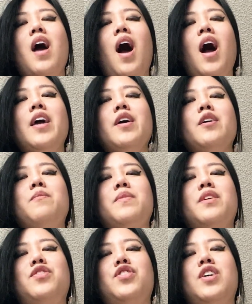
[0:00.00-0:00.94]
I hope
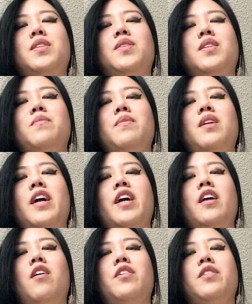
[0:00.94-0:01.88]
this sheds some
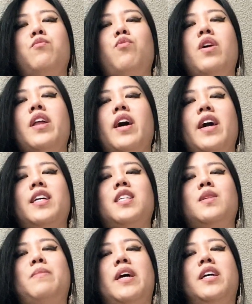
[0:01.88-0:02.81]
light on what I
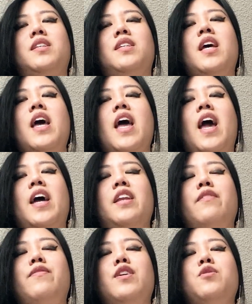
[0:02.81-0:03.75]
expect and
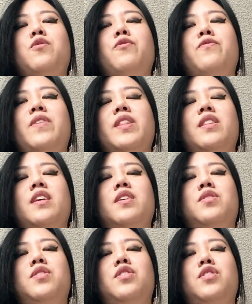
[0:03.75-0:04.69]
if you fit
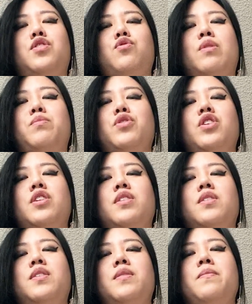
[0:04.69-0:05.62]
these
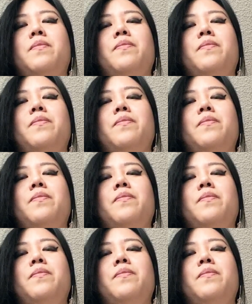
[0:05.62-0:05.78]
descriptions.